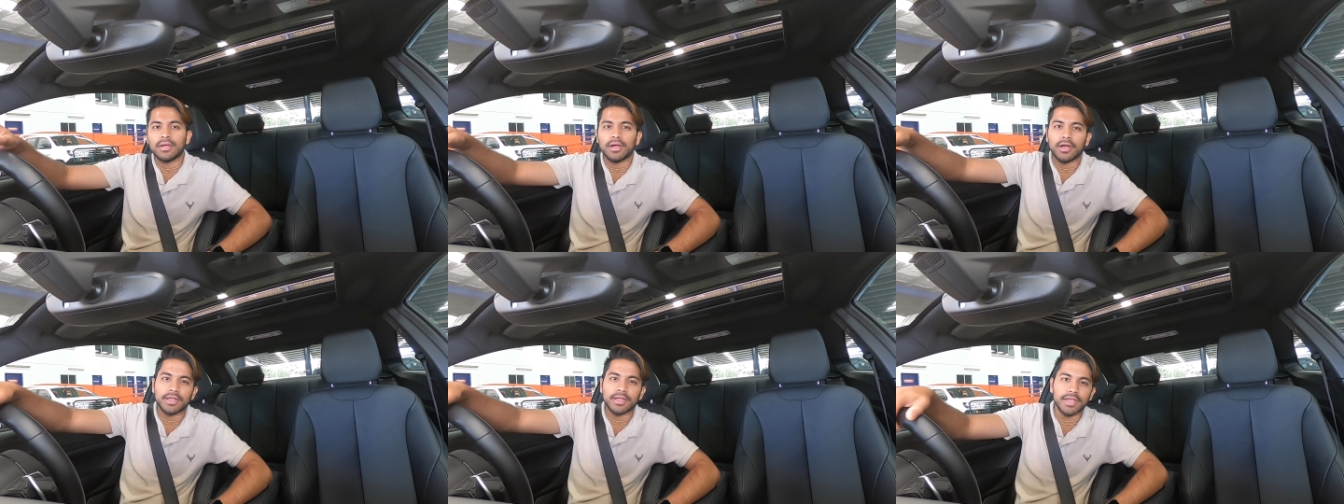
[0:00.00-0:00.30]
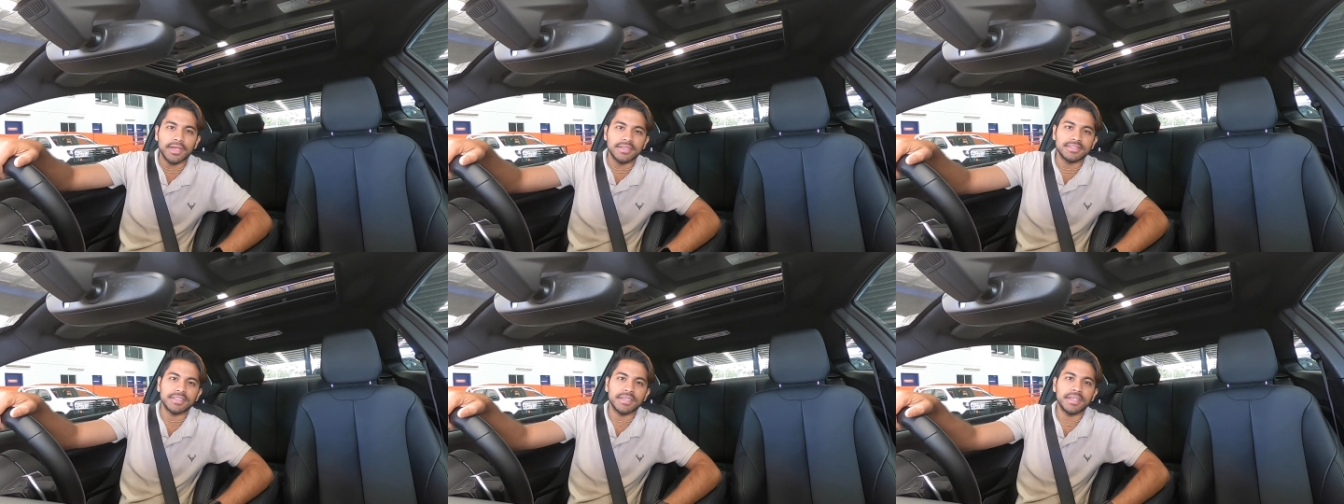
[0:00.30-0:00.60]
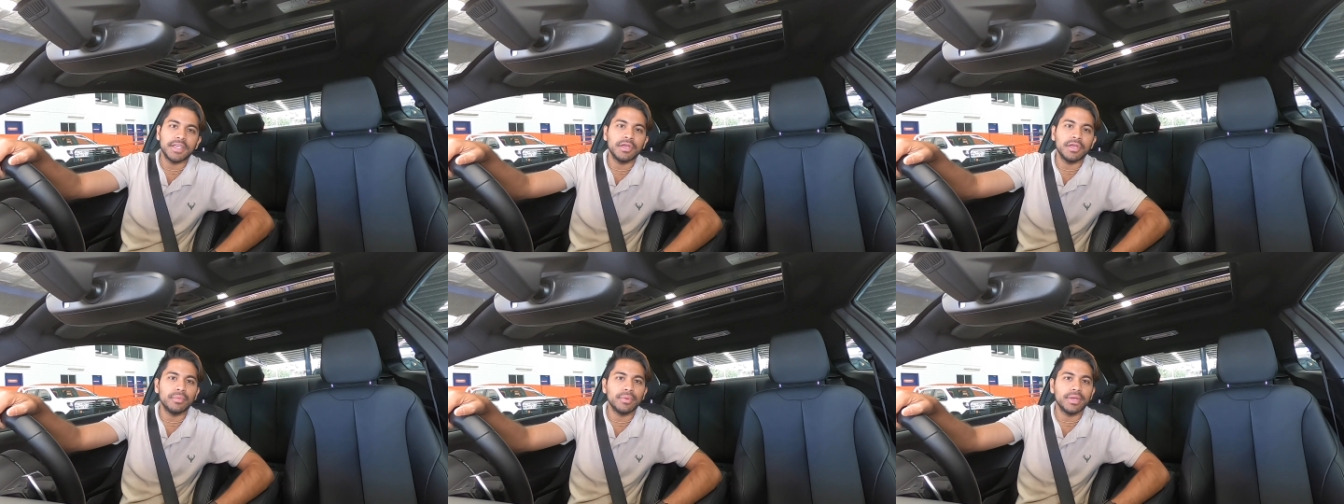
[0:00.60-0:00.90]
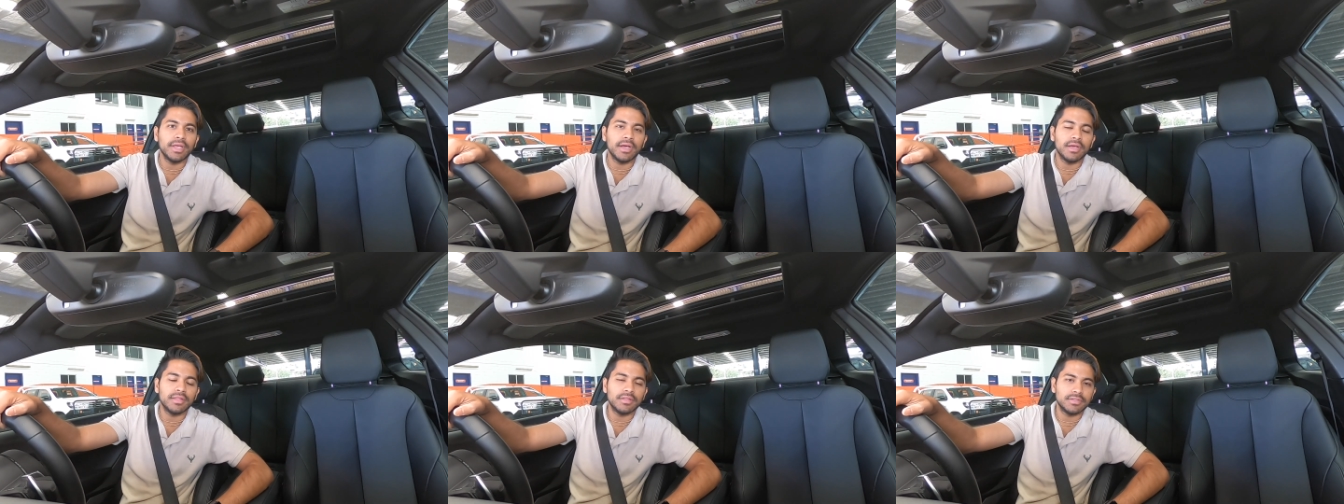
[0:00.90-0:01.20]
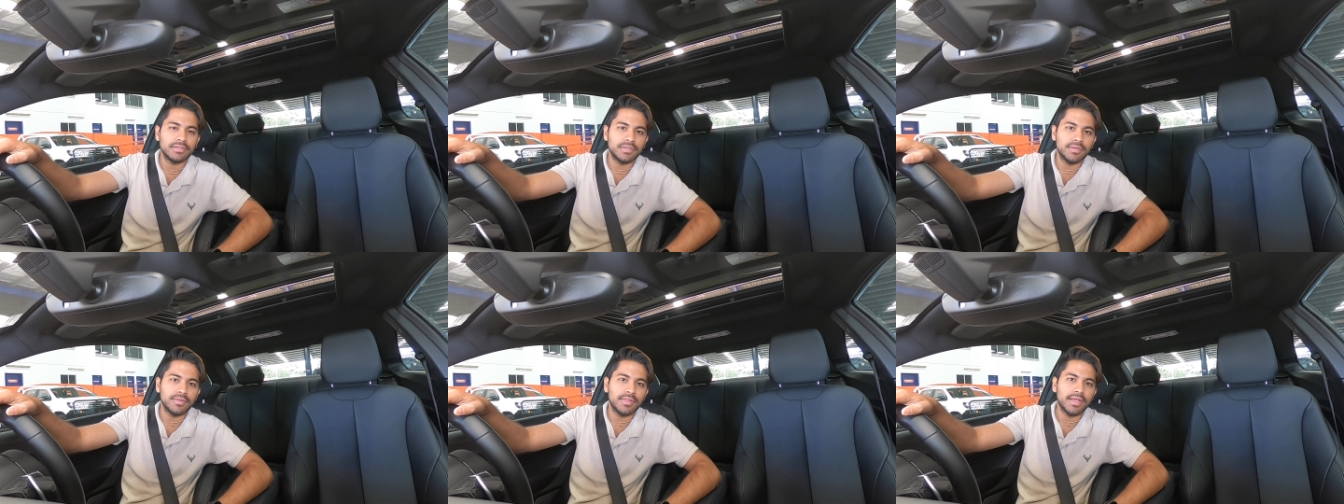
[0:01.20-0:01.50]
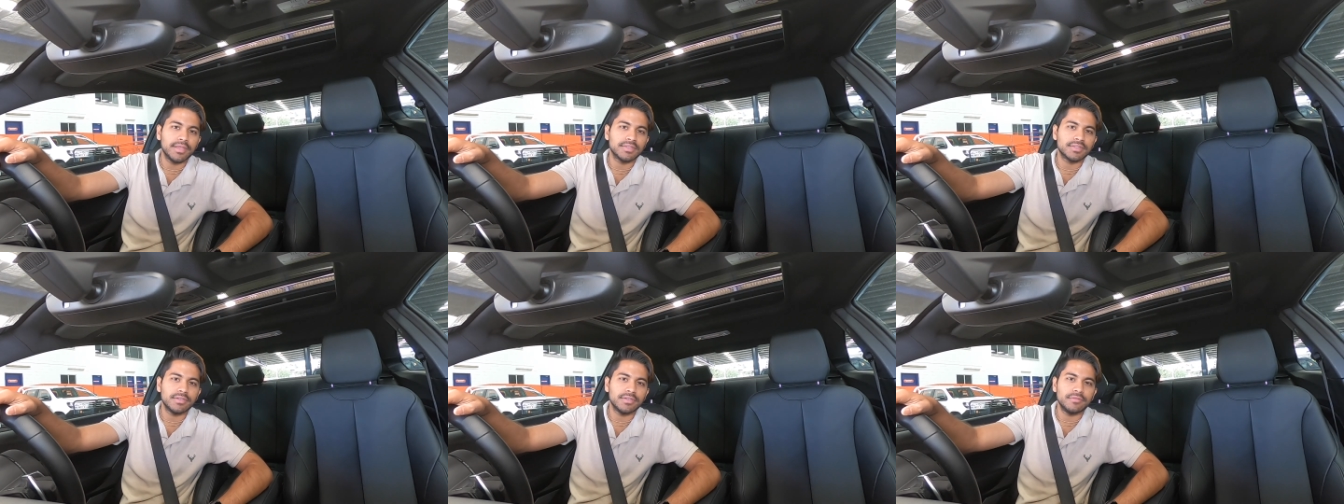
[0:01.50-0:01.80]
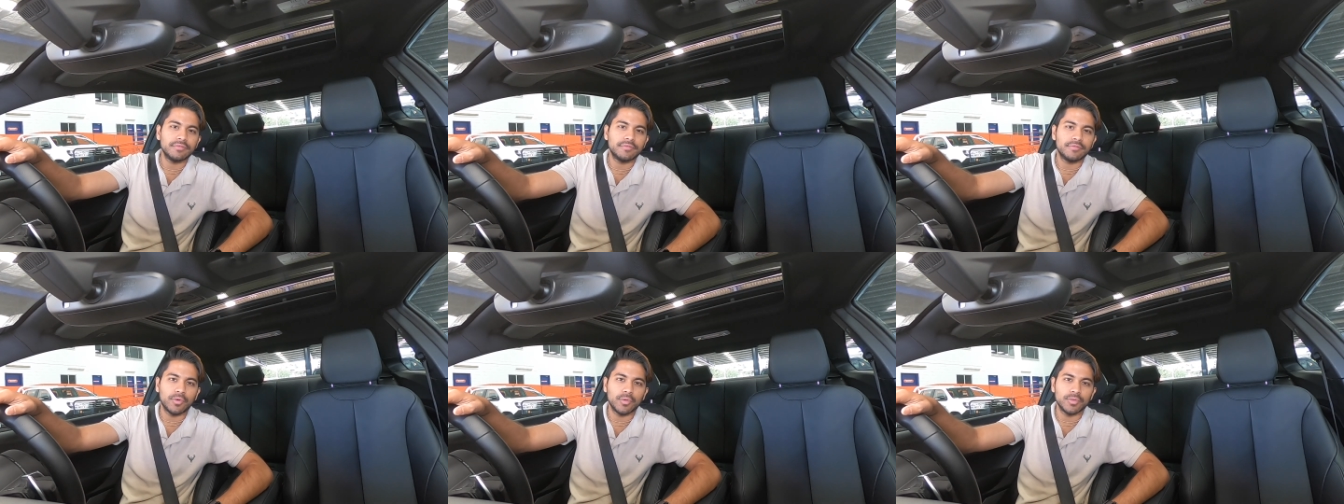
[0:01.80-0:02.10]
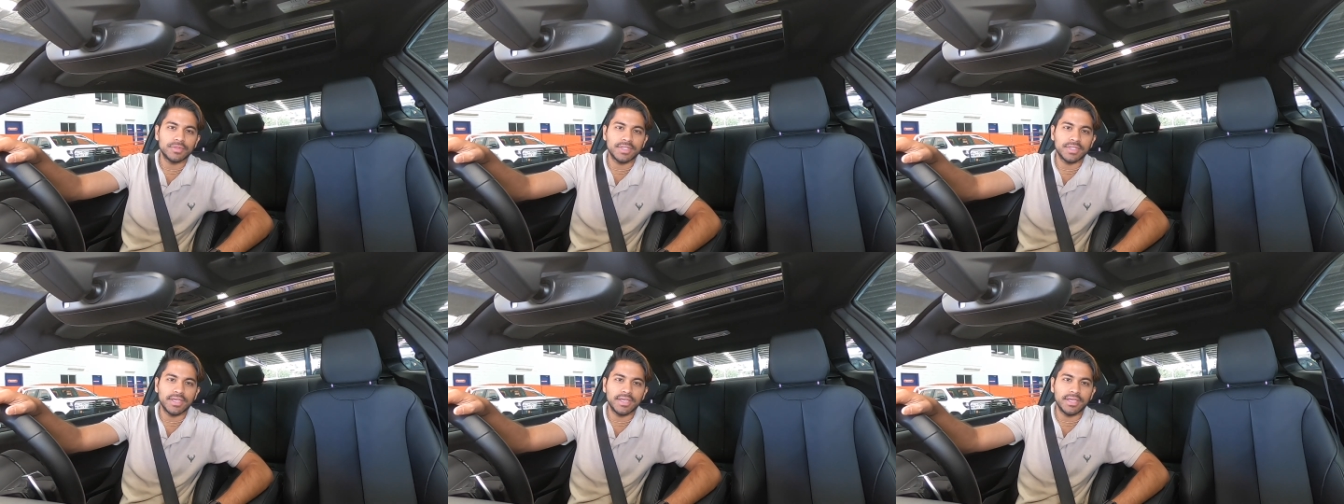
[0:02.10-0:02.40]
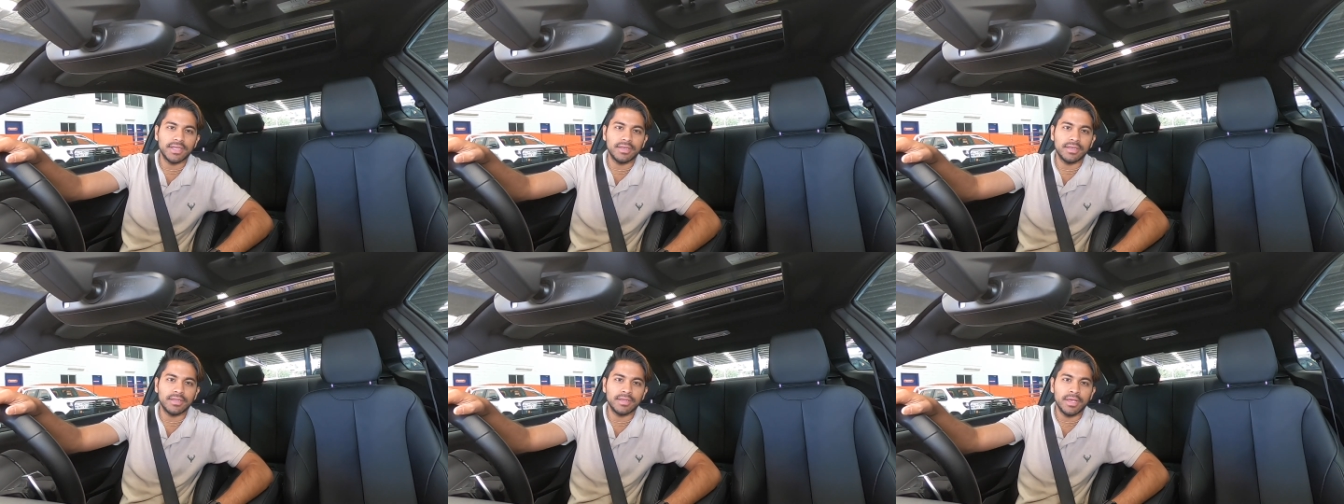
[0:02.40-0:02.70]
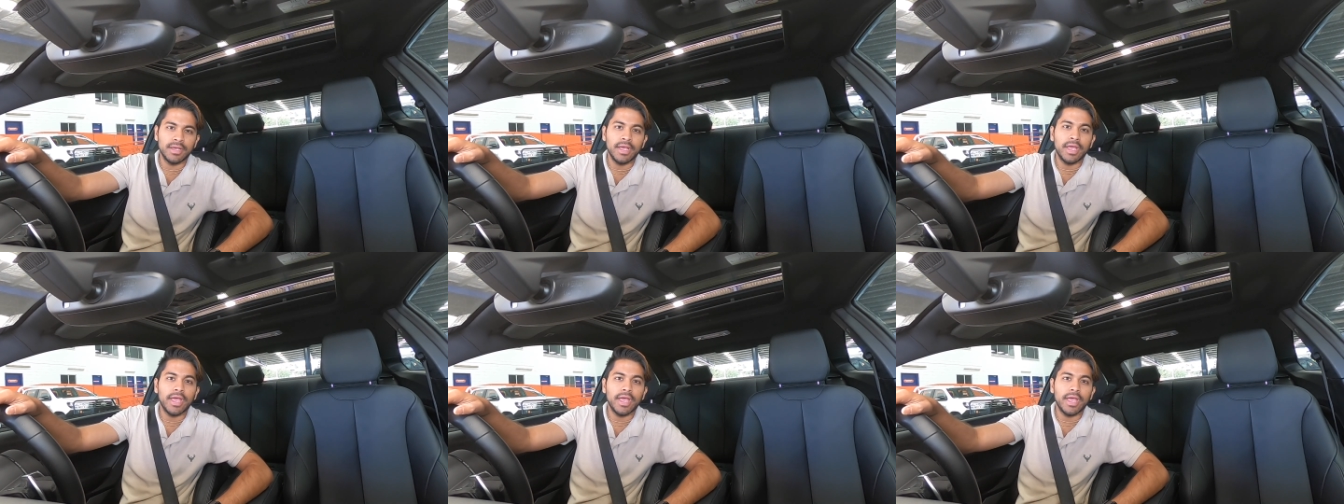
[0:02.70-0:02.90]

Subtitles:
Okay, so here we are in the 2014